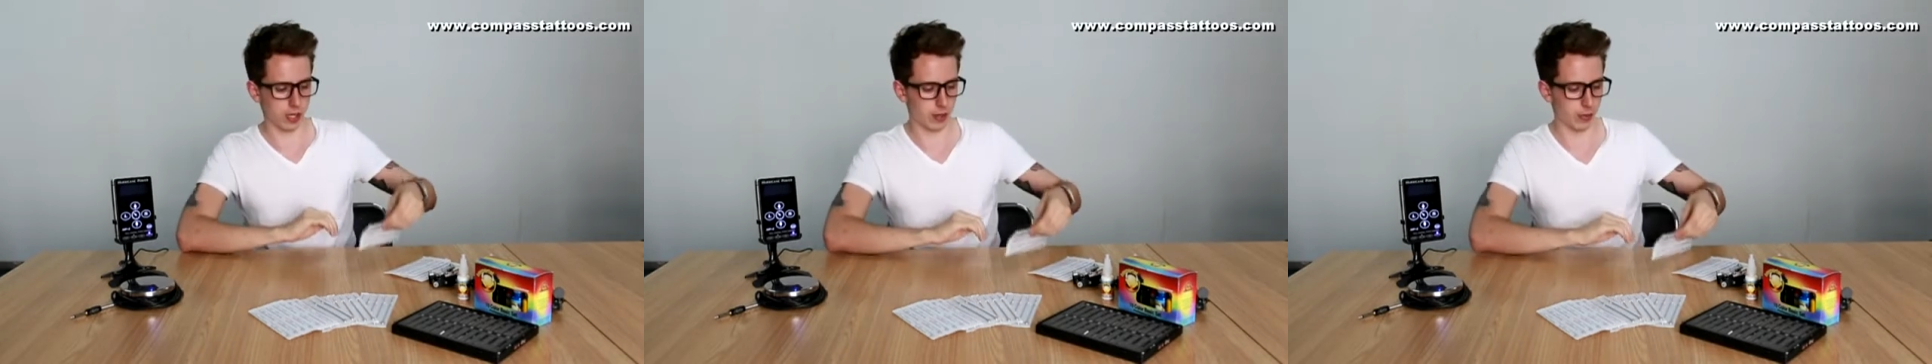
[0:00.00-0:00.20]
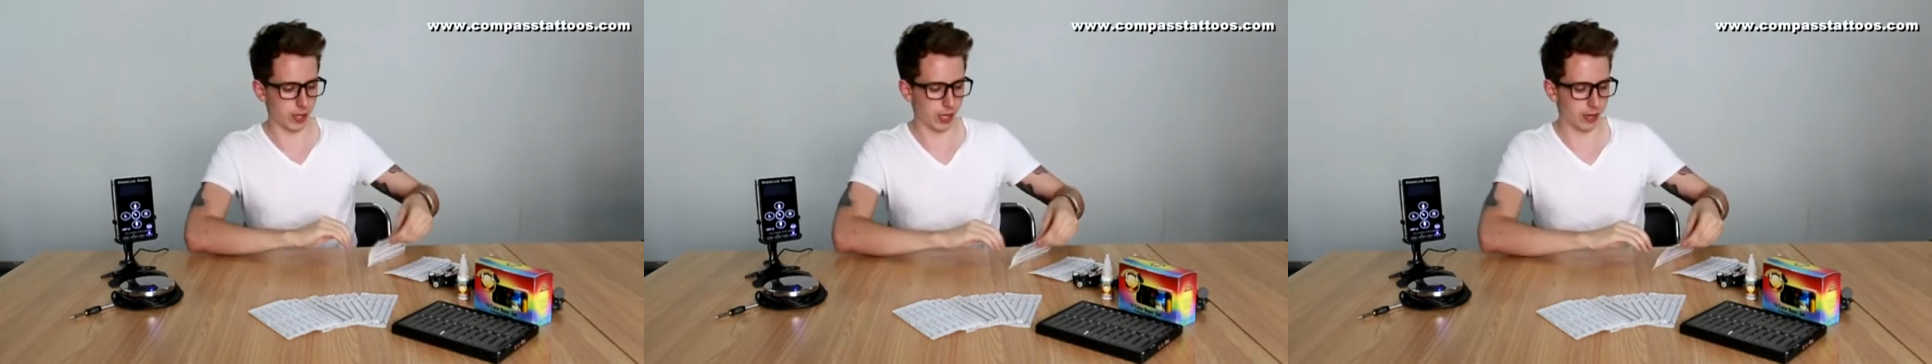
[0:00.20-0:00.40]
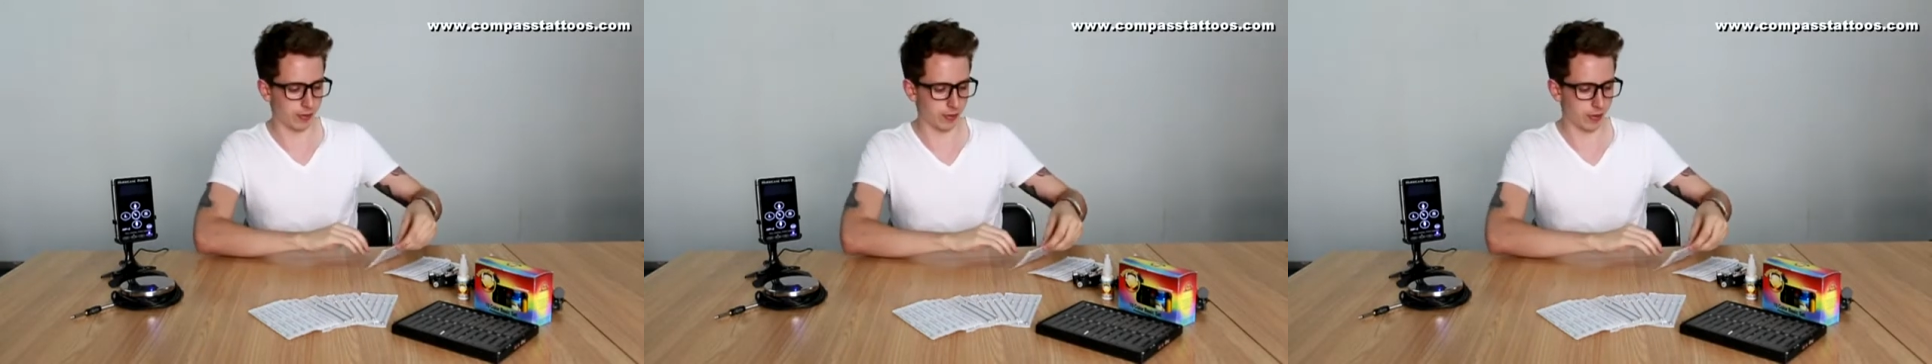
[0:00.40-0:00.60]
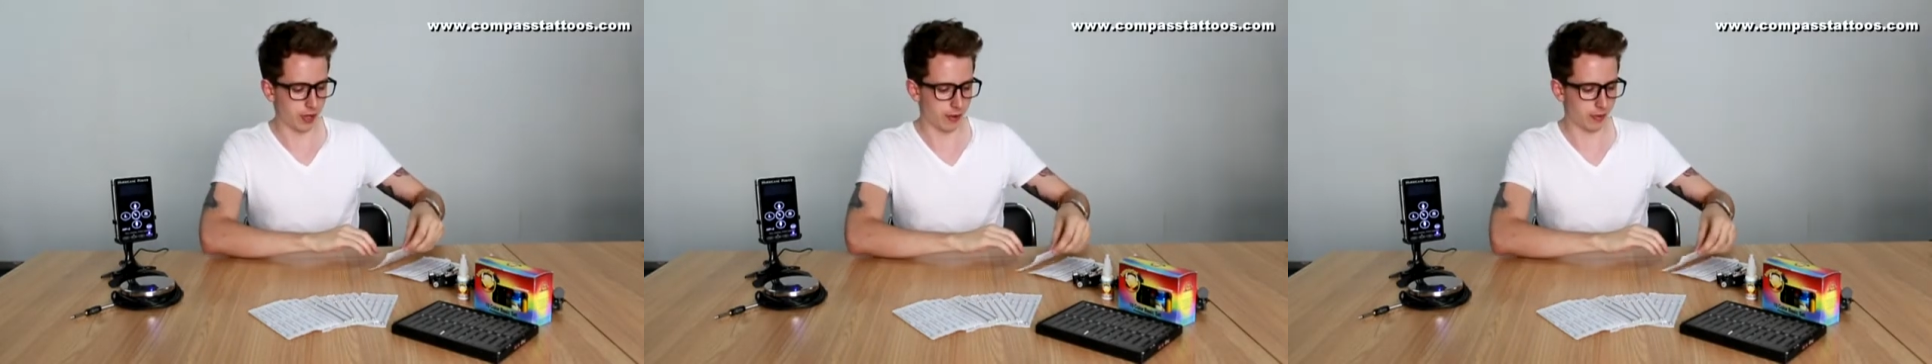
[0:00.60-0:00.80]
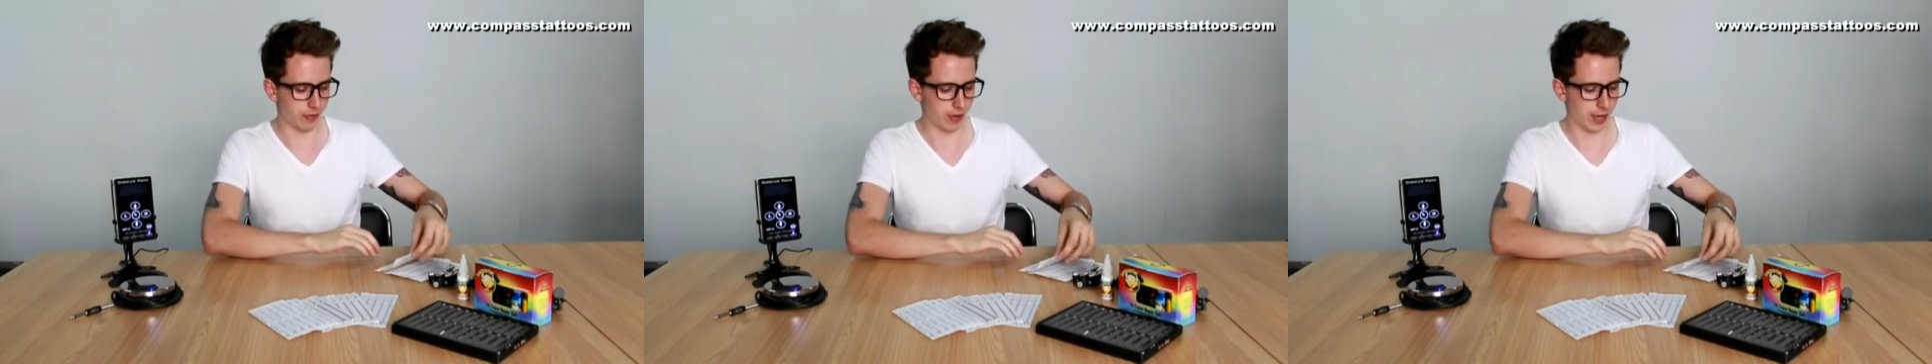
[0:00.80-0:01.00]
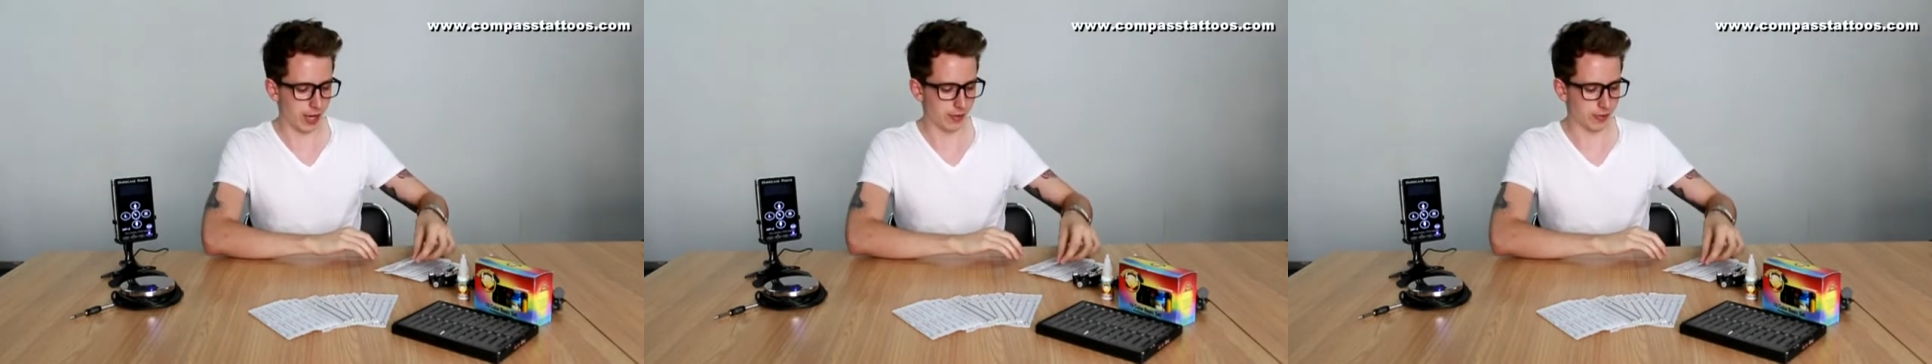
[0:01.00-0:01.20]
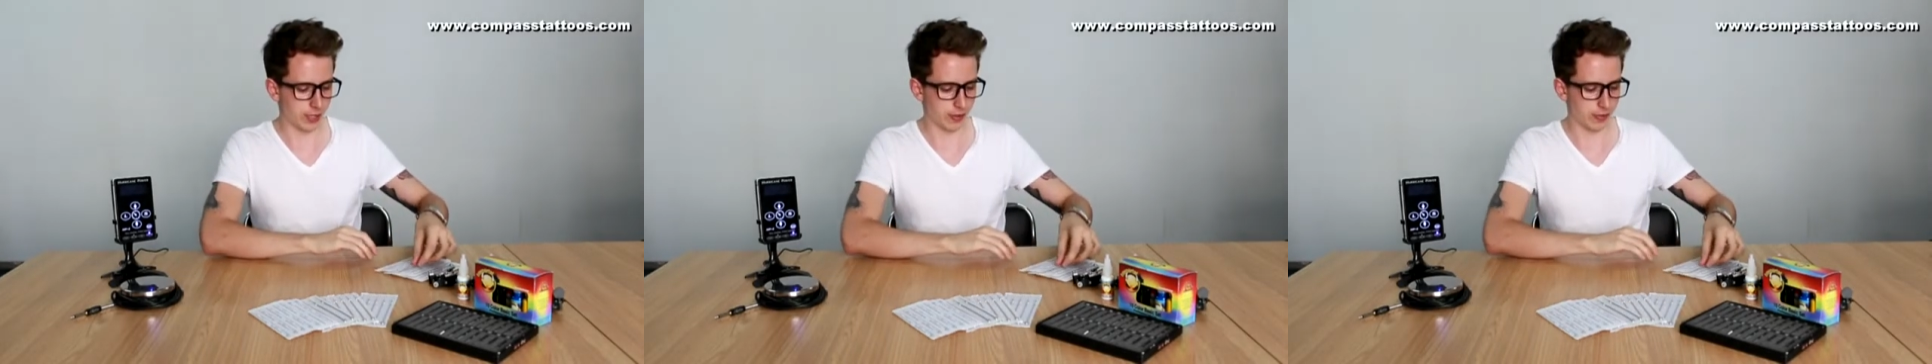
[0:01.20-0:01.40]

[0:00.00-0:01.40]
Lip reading: okay, we have 5